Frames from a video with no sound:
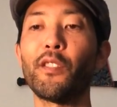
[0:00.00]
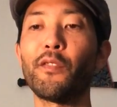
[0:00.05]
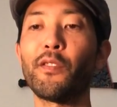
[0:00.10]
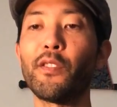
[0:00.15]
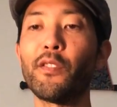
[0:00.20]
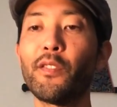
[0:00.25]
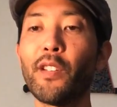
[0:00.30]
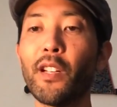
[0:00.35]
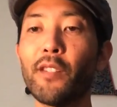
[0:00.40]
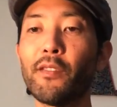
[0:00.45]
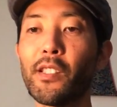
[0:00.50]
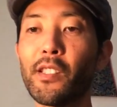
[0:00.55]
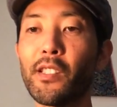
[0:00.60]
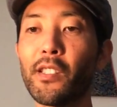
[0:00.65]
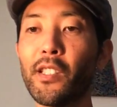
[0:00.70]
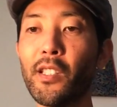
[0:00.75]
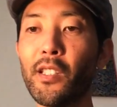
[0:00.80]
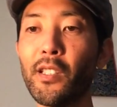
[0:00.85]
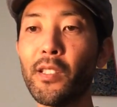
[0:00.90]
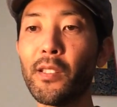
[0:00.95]
if you've never
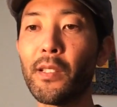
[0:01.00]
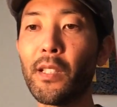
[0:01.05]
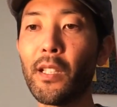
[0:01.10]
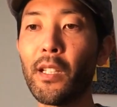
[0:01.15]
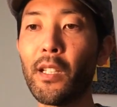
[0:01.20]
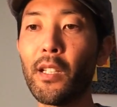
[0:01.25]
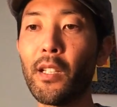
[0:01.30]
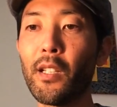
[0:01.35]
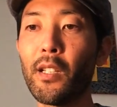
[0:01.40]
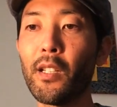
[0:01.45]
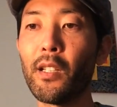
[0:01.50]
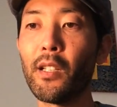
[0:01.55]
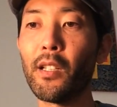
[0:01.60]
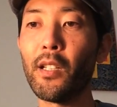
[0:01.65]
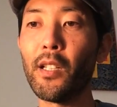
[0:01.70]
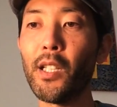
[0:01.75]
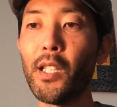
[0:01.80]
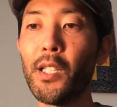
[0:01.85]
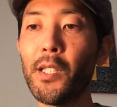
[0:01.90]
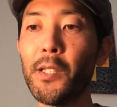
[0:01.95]
seen it.
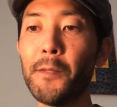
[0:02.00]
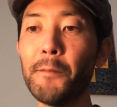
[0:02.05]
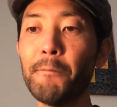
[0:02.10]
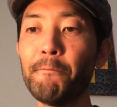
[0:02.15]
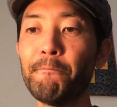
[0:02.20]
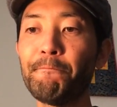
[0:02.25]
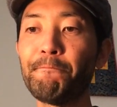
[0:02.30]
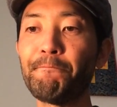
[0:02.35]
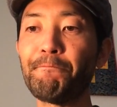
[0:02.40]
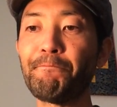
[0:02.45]
Um,